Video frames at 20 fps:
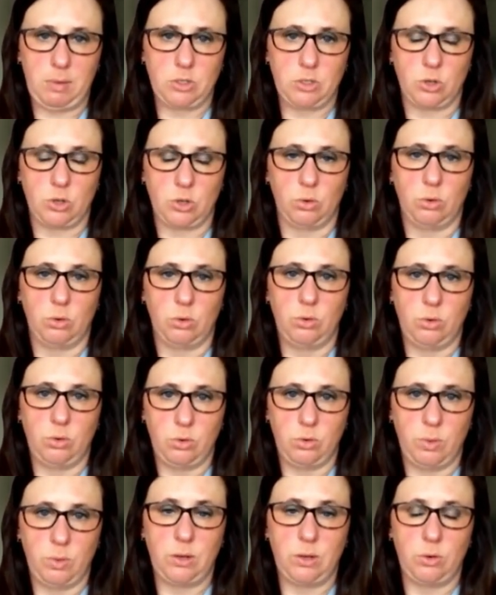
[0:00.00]
So
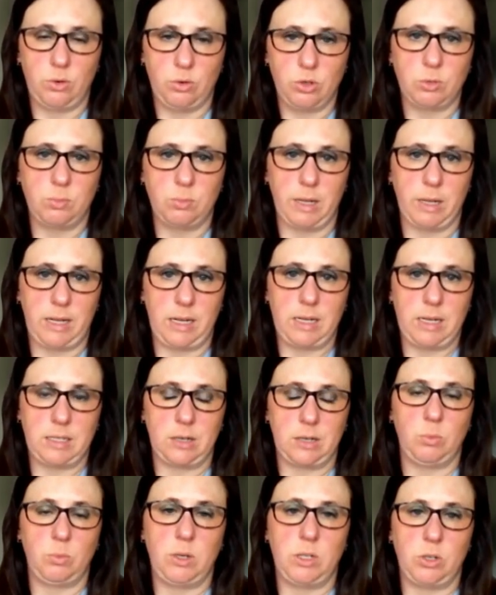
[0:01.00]
whose blood is
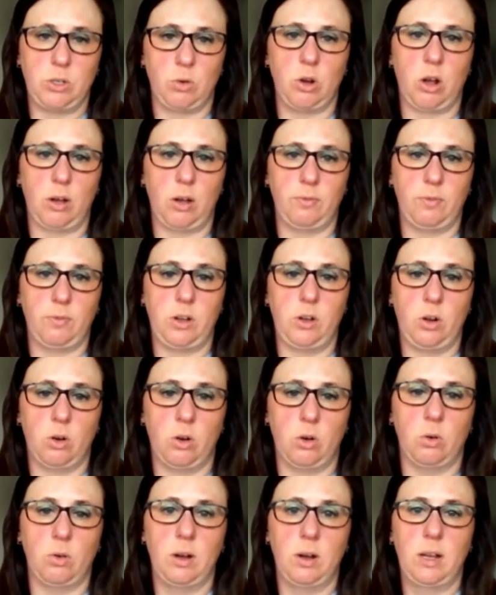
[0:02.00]
it? We don't often
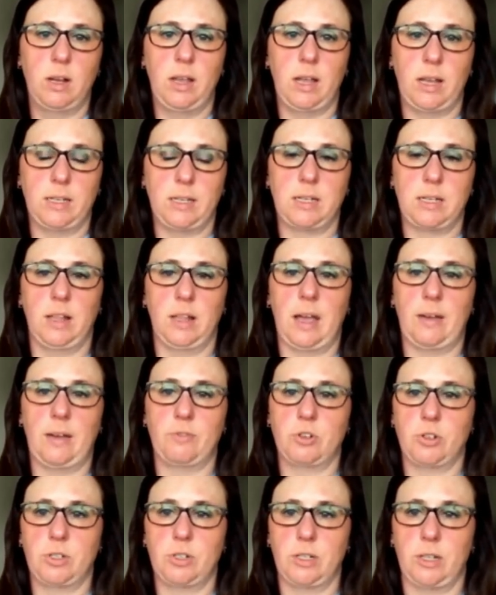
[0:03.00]
know until
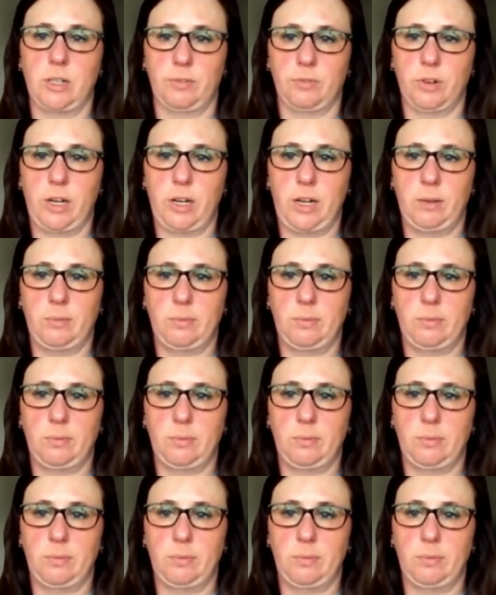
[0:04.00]
after delivery.